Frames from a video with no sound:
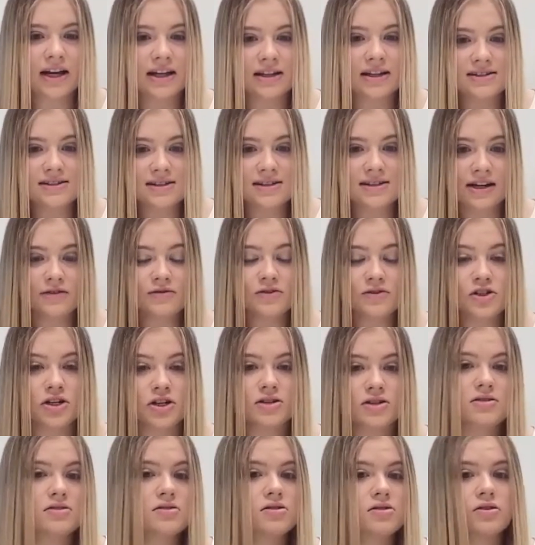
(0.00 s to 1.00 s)
Instead of
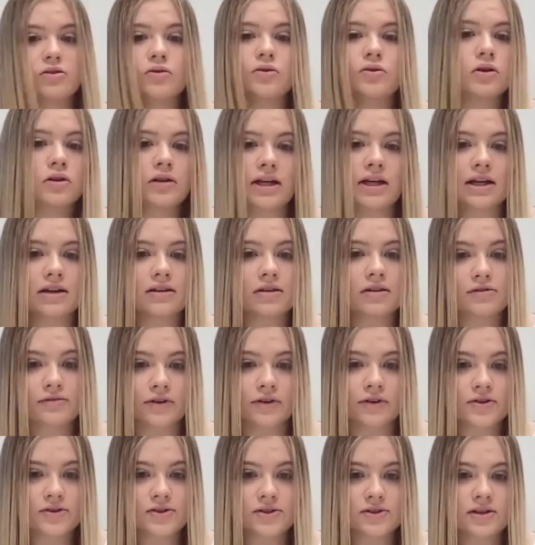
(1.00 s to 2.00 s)
just Googling the
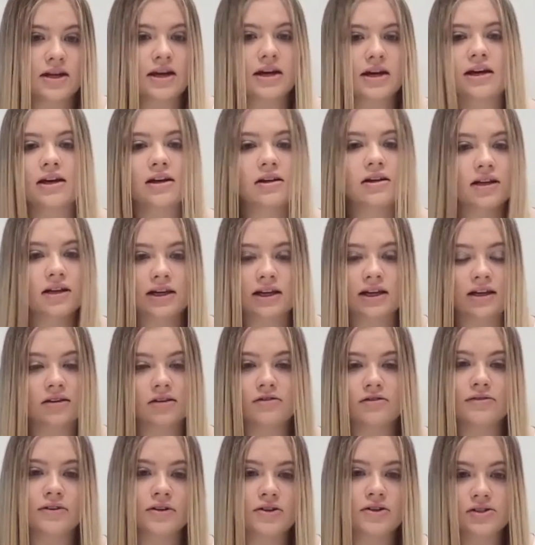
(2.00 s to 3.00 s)
first thing and clicking the
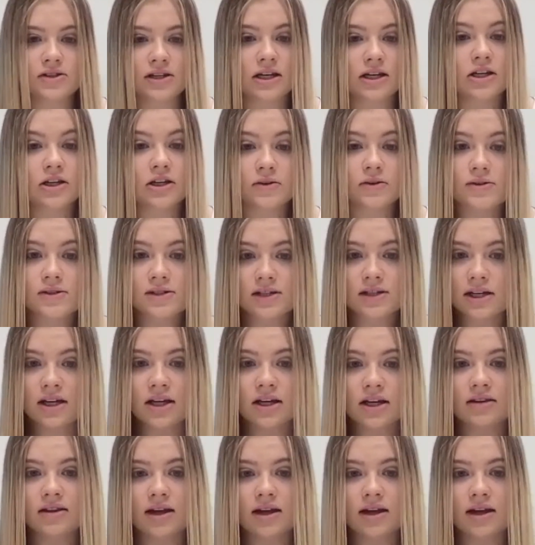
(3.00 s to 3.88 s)
first link you see,